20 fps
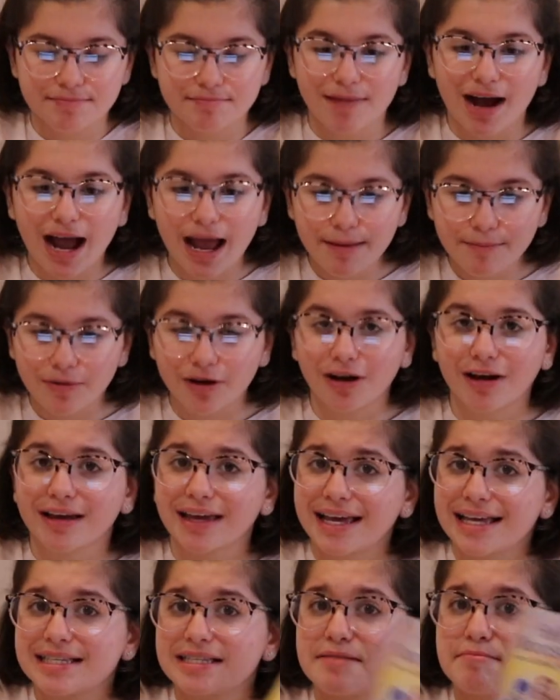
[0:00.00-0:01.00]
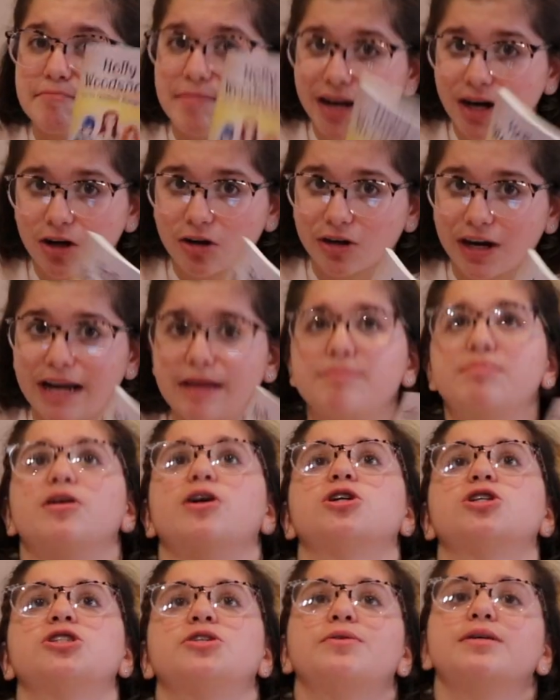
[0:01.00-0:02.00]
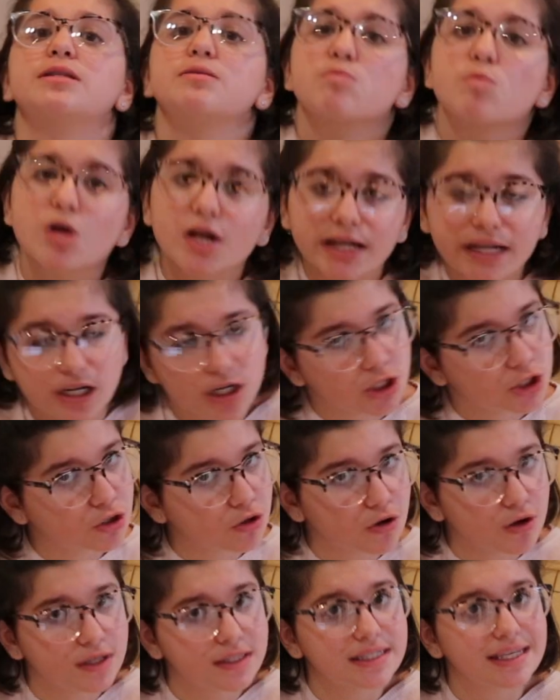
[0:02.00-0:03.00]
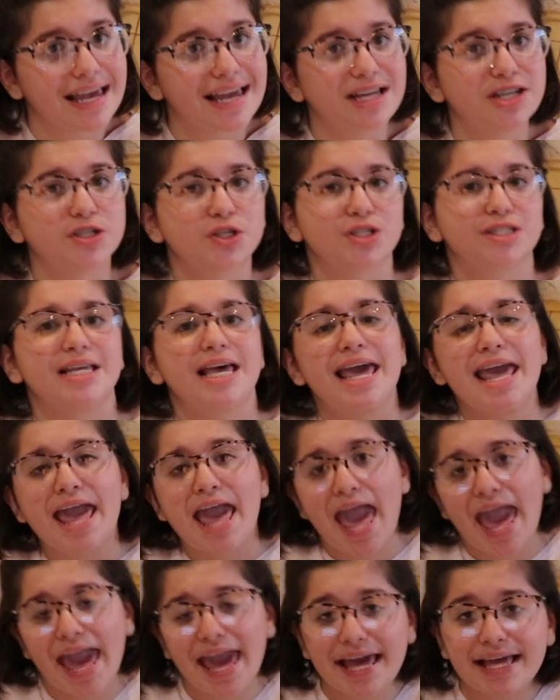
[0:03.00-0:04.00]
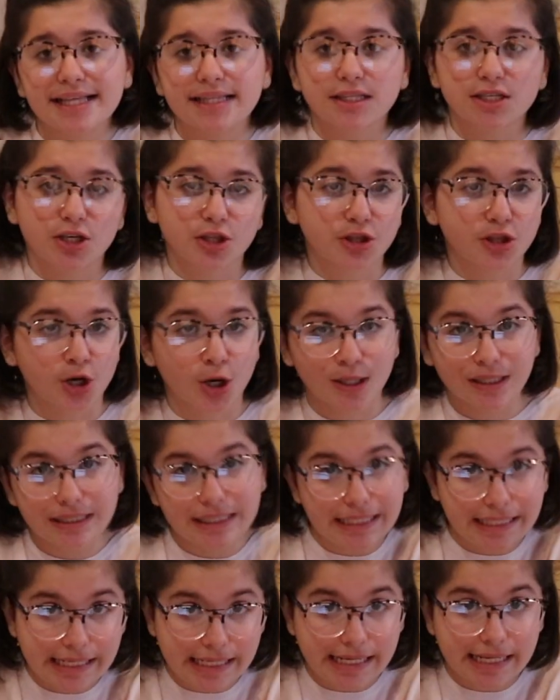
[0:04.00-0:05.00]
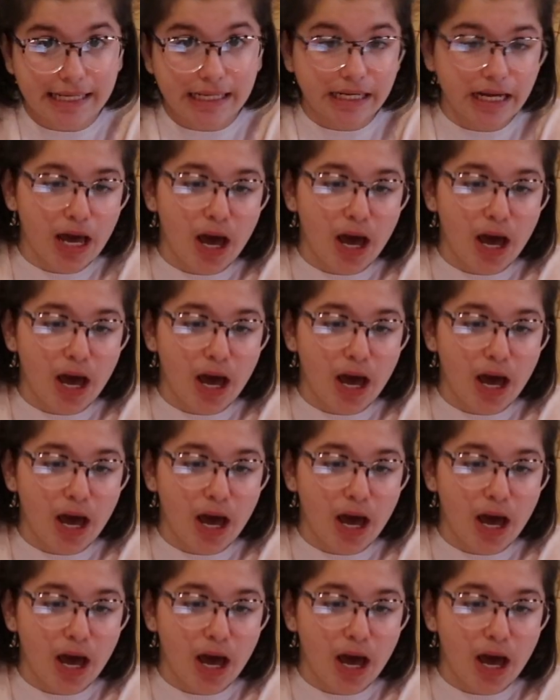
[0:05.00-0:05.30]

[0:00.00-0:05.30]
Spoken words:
My book is a middle grade book, so it's more geared towards ages 8 to 13.